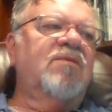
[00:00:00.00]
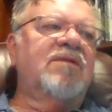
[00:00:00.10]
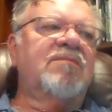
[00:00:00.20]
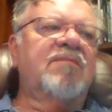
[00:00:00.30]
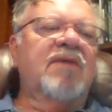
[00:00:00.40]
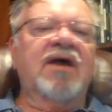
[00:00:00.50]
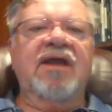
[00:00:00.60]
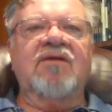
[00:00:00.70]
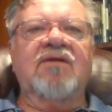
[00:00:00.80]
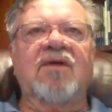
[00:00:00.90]
when
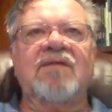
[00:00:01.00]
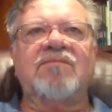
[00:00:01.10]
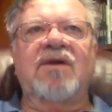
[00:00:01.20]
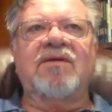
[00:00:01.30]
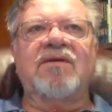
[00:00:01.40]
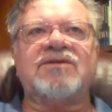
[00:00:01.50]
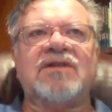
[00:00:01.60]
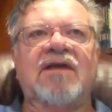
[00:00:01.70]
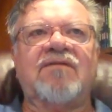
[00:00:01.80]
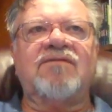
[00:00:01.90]
my grandparents
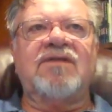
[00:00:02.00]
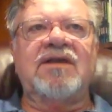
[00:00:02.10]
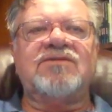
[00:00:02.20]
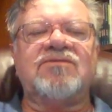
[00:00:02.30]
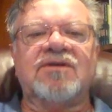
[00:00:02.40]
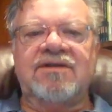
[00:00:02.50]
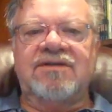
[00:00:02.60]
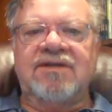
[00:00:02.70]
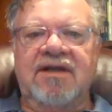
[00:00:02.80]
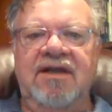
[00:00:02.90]
left eastern
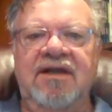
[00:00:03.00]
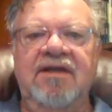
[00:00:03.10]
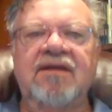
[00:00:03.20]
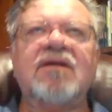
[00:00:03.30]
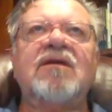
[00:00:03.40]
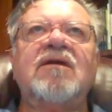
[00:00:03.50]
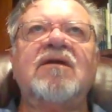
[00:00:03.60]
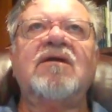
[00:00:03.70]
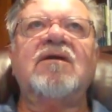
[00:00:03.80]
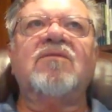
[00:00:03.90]
Kentucky,
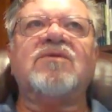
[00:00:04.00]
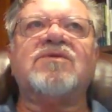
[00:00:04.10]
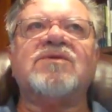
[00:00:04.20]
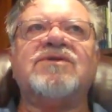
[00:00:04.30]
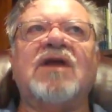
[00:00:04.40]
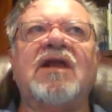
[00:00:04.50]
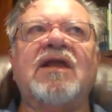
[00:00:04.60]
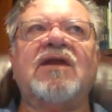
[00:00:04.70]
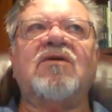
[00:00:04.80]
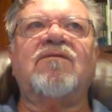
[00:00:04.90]
which was
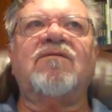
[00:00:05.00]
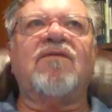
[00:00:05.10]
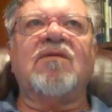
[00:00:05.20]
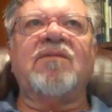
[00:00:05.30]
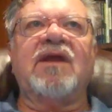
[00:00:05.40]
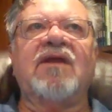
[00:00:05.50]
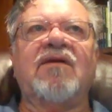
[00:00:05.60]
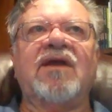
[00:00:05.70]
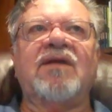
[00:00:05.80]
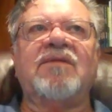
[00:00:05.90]
not a good farming
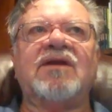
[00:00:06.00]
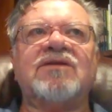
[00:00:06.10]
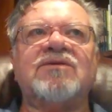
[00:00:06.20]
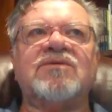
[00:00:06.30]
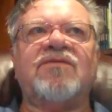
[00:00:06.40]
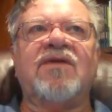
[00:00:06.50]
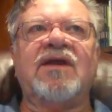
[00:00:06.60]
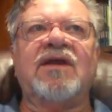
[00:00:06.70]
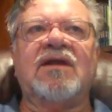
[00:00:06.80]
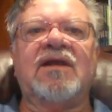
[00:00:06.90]
area because it was
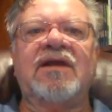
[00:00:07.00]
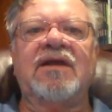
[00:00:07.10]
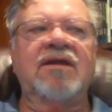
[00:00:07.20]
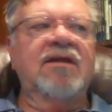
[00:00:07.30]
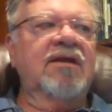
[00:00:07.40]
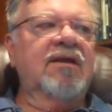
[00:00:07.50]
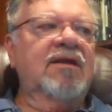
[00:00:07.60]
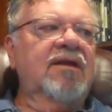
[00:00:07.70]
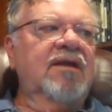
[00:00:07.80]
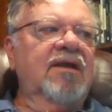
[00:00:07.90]
very hilly,
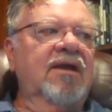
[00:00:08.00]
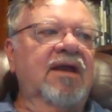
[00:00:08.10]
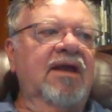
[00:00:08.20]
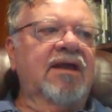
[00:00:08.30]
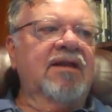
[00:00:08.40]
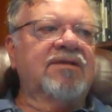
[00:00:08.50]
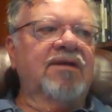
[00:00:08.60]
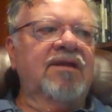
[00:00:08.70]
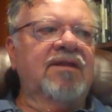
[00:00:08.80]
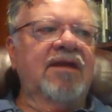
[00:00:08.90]
and
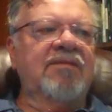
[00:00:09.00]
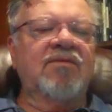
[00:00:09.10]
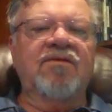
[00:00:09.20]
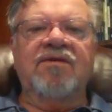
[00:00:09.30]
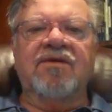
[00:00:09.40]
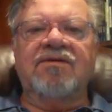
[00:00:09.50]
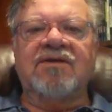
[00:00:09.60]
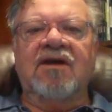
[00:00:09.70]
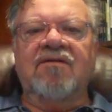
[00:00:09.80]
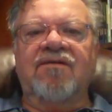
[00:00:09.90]
they moved their
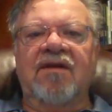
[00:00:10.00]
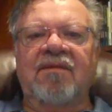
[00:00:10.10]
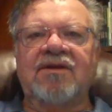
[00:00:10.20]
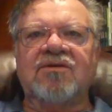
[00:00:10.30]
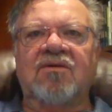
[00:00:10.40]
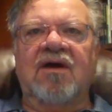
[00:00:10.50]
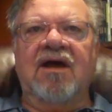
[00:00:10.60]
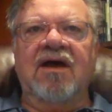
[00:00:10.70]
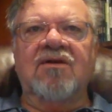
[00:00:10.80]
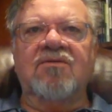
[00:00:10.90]
entire family to
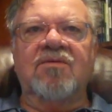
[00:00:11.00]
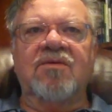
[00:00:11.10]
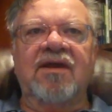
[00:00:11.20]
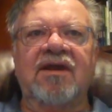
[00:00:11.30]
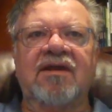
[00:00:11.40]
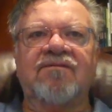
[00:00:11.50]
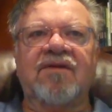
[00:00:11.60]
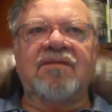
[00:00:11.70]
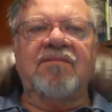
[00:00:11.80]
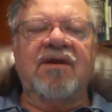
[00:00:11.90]
Ohio where they could
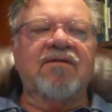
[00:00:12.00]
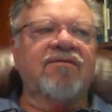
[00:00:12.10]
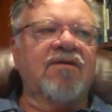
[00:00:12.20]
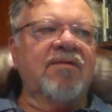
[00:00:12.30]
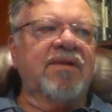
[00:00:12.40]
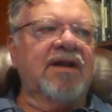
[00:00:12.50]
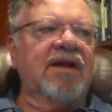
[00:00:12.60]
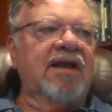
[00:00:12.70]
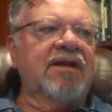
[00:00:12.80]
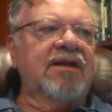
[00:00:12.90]
find better farming
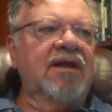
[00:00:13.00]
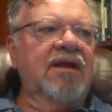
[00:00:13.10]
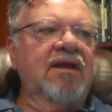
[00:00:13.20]
land